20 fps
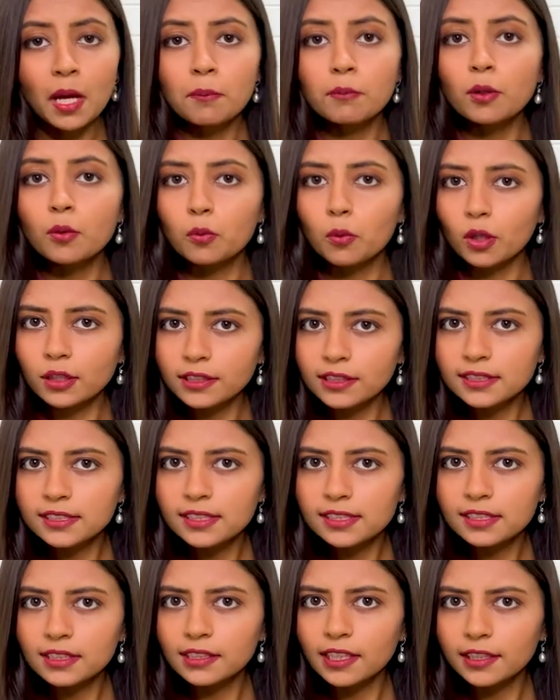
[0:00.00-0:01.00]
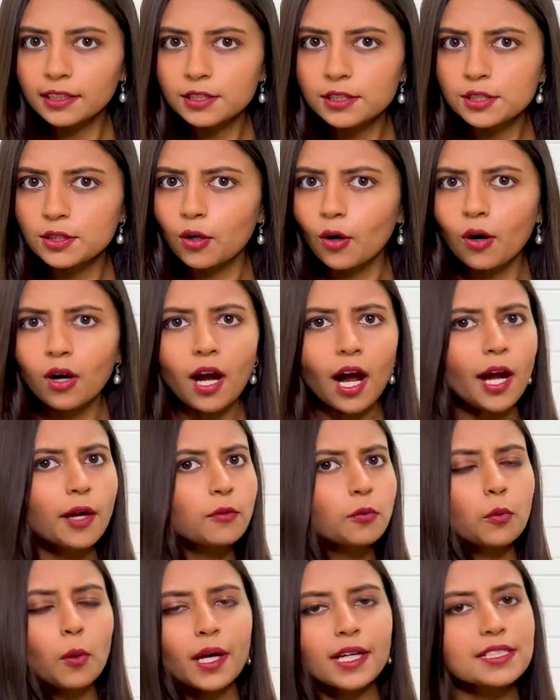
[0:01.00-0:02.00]
But what is this credit score
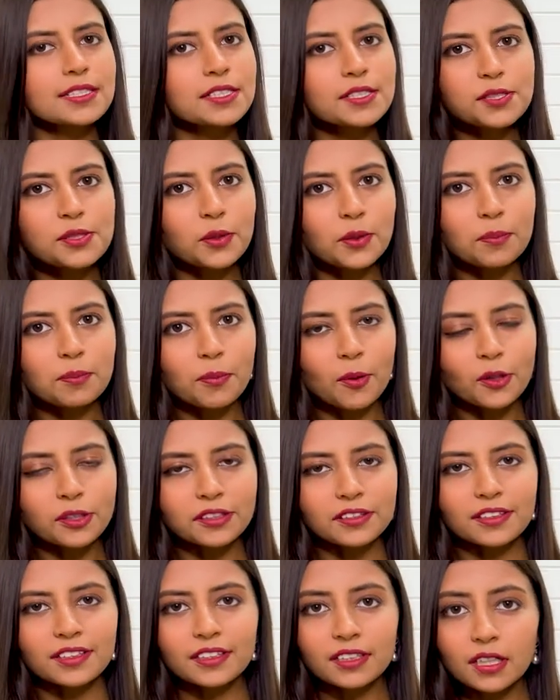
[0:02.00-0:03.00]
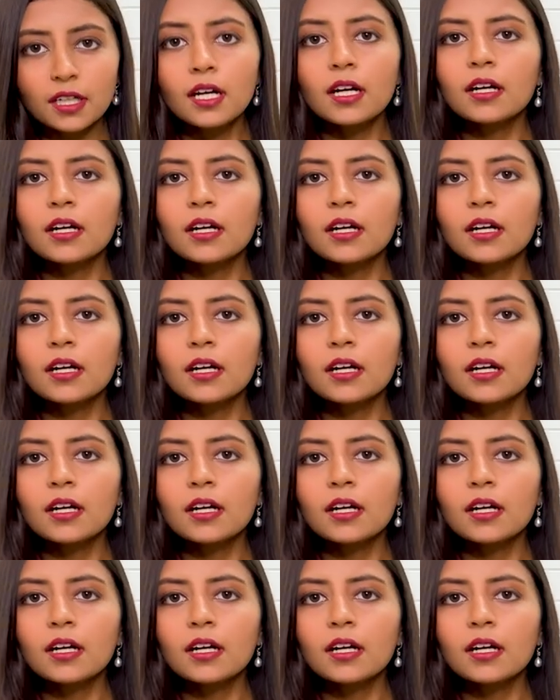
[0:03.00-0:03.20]
and why is it so important?